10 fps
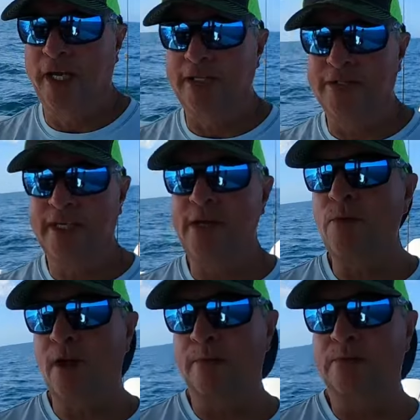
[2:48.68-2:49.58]
and
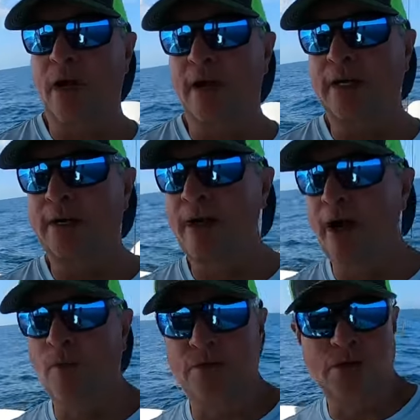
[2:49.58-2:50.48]
see what I'm talking
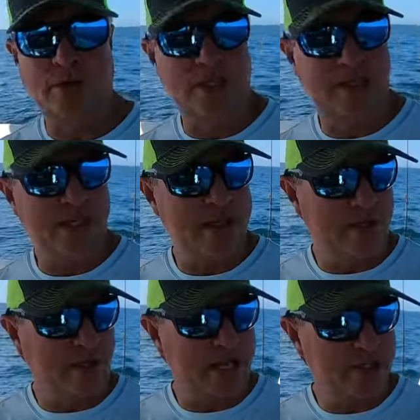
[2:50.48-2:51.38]
about. You can see
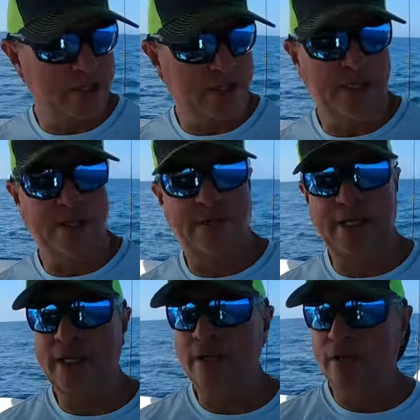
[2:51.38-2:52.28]
the ledge
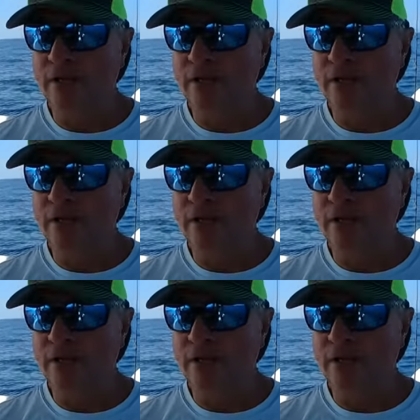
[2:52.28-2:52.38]
clearly